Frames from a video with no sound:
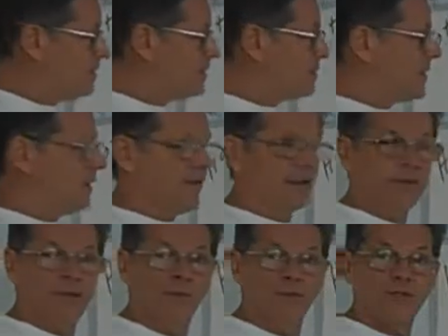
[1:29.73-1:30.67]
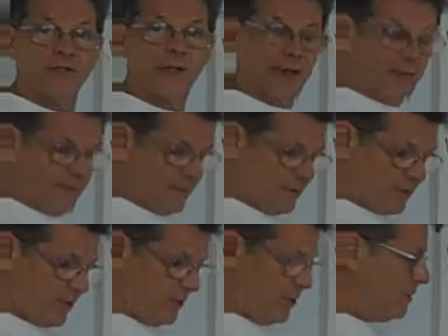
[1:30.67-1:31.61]
to calculate what's going to happen in the
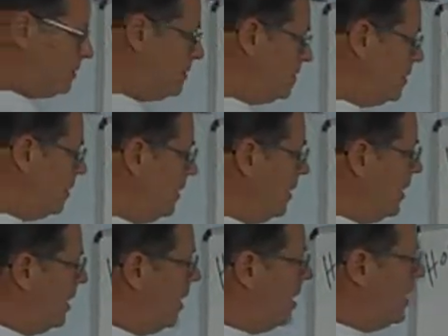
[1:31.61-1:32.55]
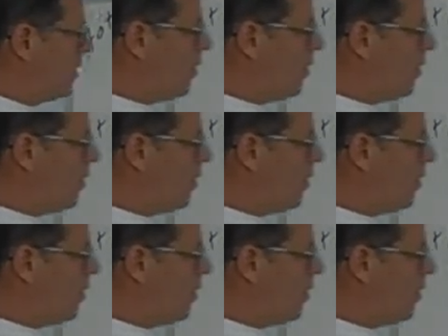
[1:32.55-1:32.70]
current. Our